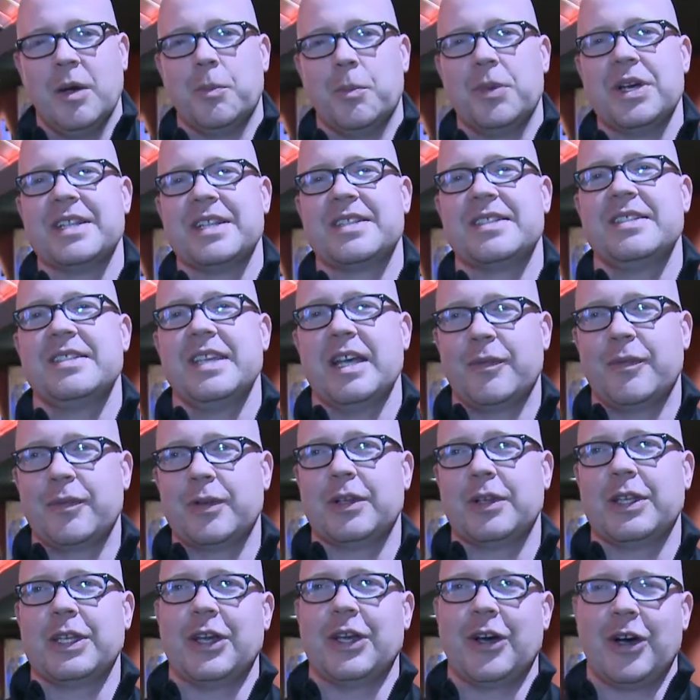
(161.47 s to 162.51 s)
but it's
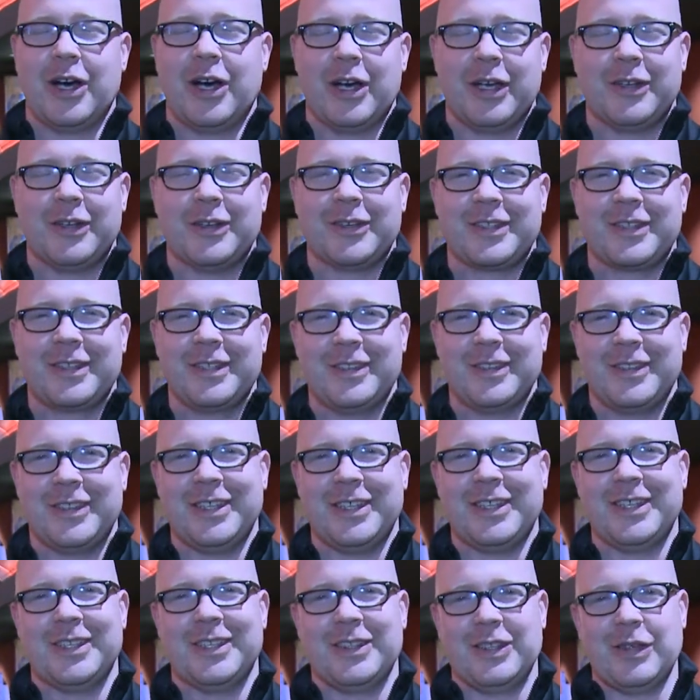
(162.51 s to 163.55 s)
definitely on
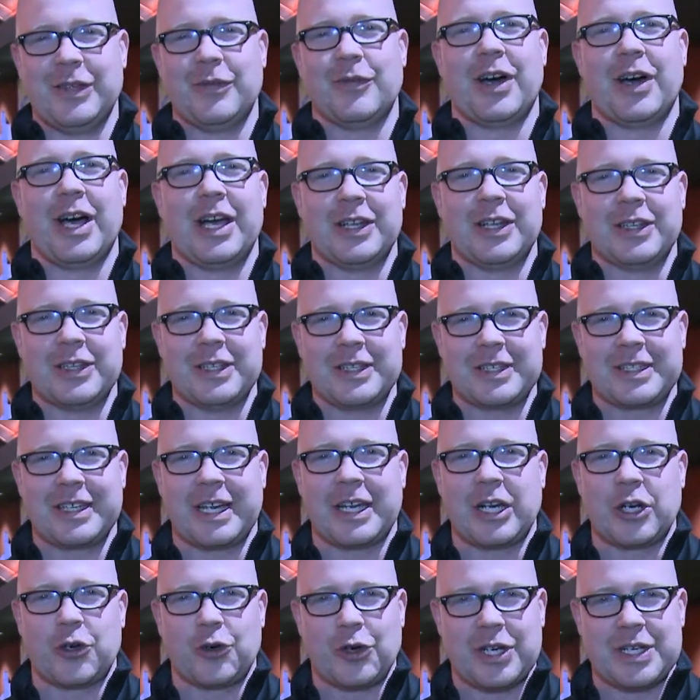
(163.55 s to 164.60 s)
the, the violent,
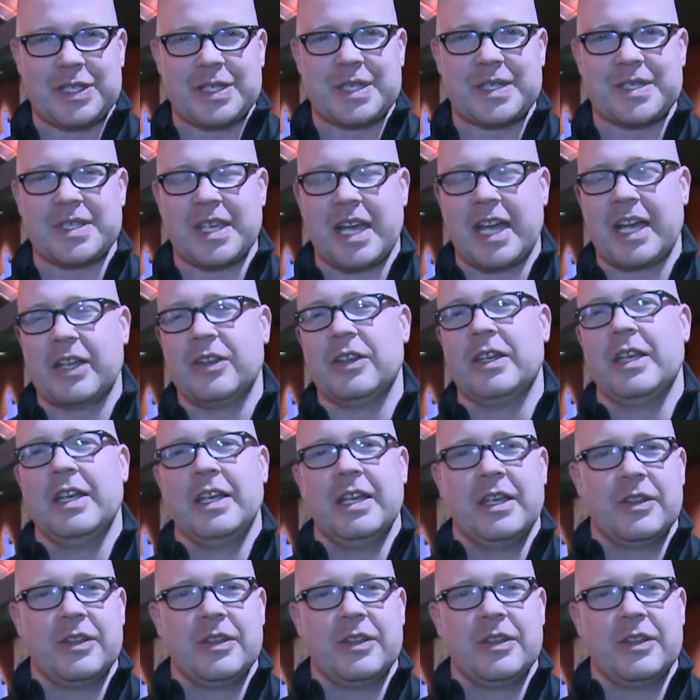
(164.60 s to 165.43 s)
kind of crazy side.